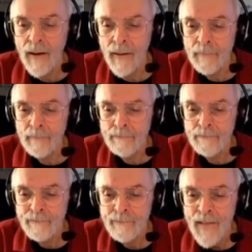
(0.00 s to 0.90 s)

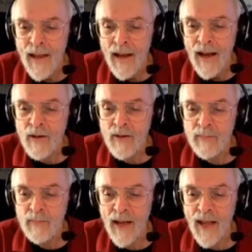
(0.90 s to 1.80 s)
I
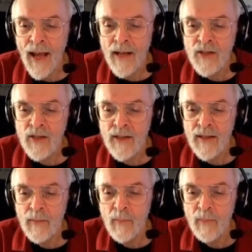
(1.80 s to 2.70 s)
could add to
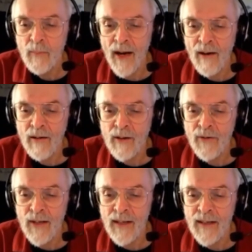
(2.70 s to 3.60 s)
the
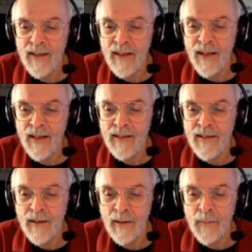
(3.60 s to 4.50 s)
biography that